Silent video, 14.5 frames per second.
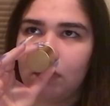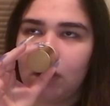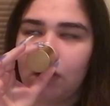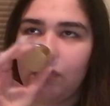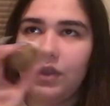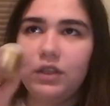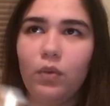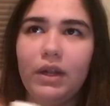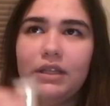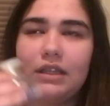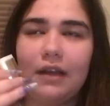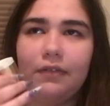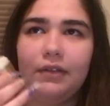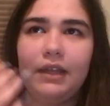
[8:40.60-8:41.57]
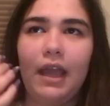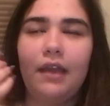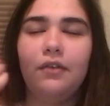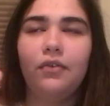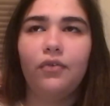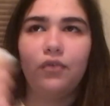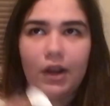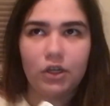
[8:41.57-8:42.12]
This one is definitely a
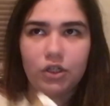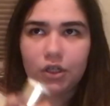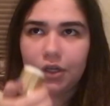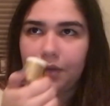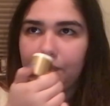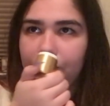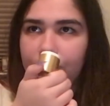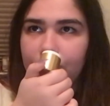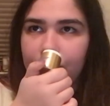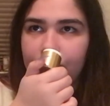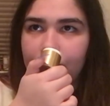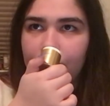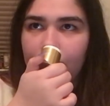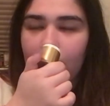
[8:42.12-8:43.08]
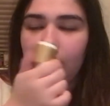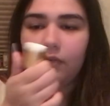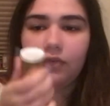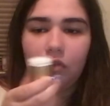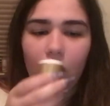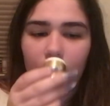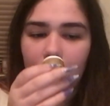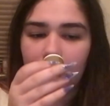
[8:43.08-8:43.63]
fresher
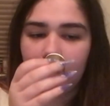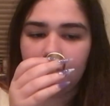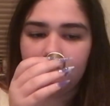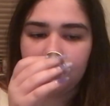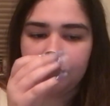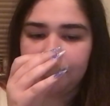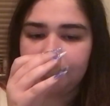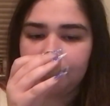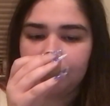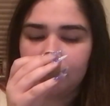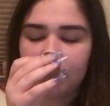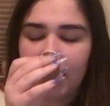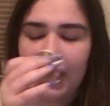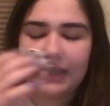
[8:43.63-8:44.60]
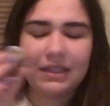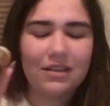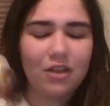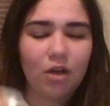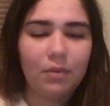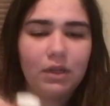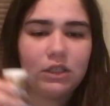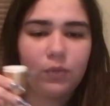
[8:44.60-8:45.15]
floral. It has a
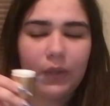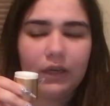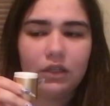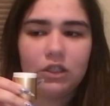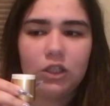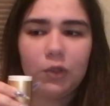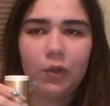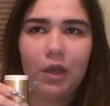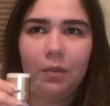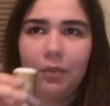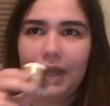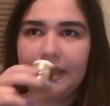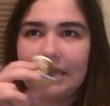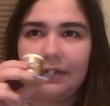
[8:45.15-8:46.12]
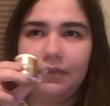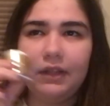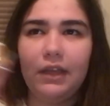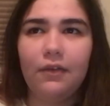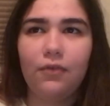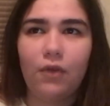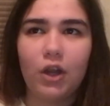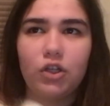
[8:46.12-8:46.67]
little bit of sweetness to it, but it's definitely a
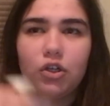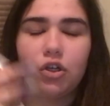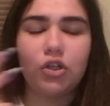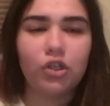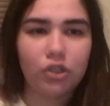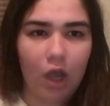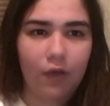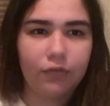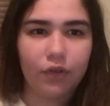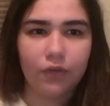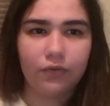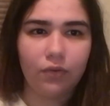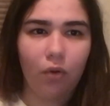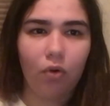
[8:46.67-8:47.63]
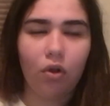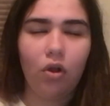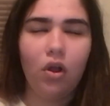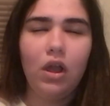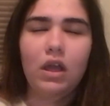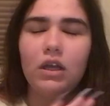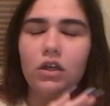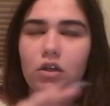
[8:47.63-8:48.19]
fresher, softer floral,
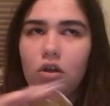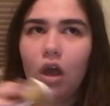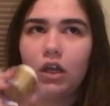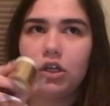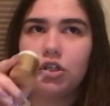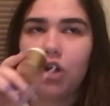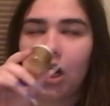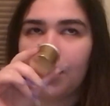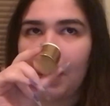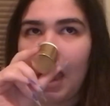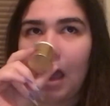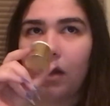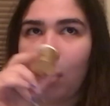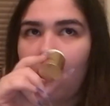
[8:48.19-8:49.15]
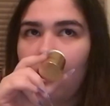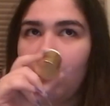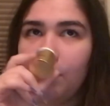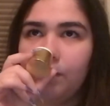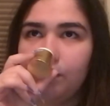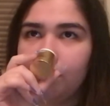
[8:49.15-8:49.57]
not sharp at all.